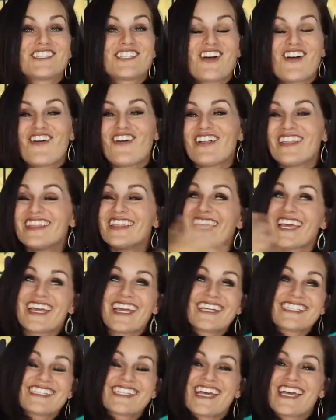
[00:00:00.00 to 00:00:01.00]
So like
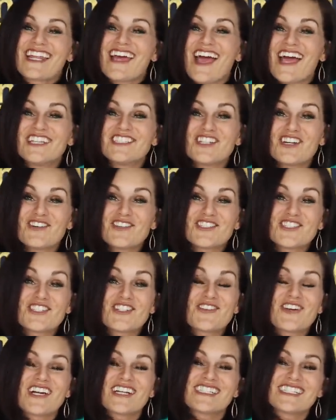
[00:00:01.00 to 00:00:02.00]
I said, I don't
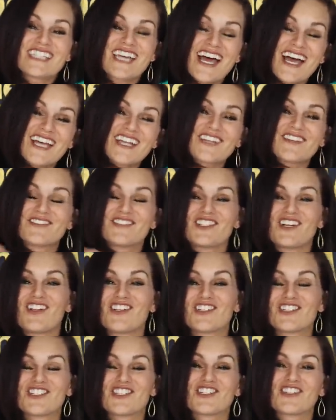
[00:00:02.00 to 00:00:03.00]
do a ton of
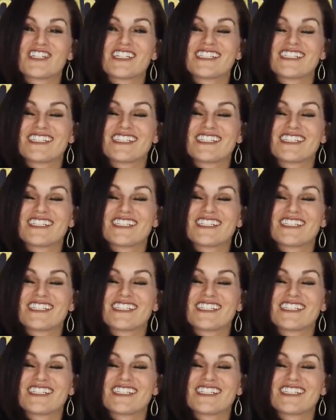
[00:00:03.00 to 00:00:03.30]
Dollar Tree